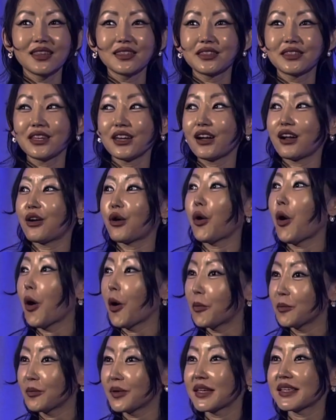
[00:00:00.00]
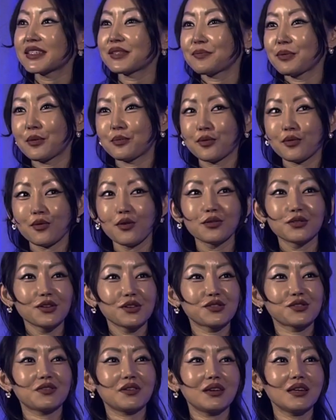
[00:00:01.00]
There are homeless people on the
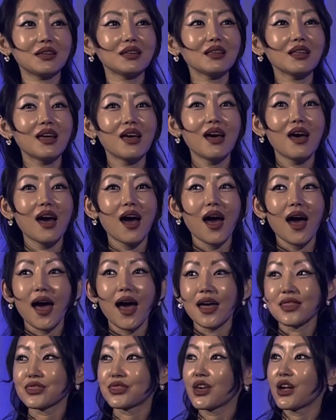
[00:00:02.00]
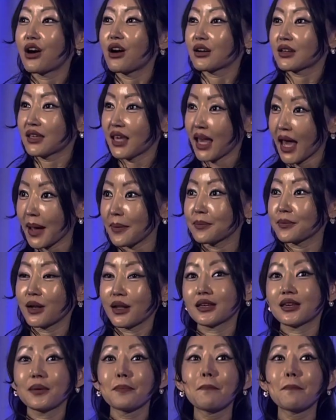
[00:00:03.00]
street, and they are like